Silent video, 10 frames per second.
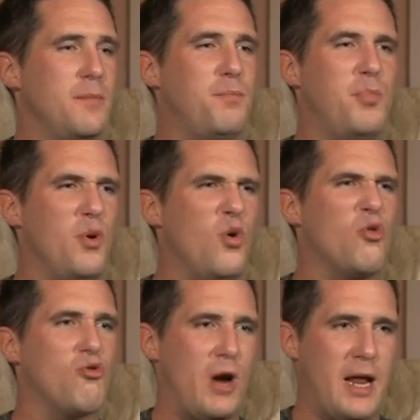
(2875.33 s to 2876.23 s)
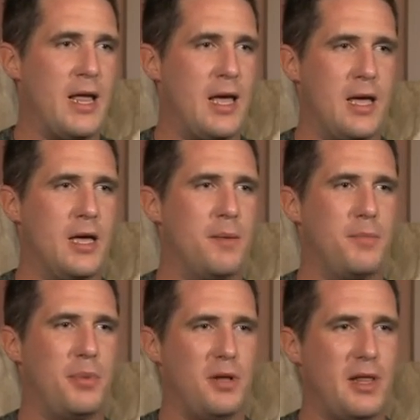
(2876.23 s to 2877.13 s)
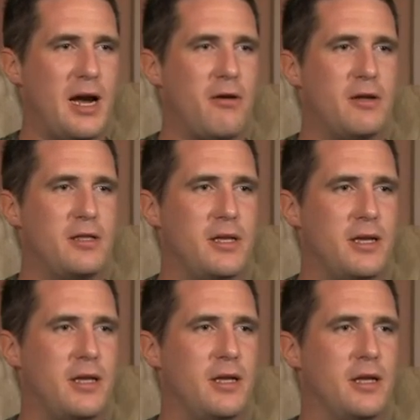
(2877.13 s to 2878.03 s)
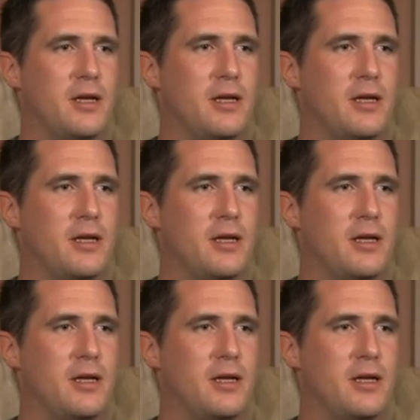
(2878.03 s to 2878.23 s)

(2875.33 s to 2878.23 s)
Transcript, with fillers: boring polarity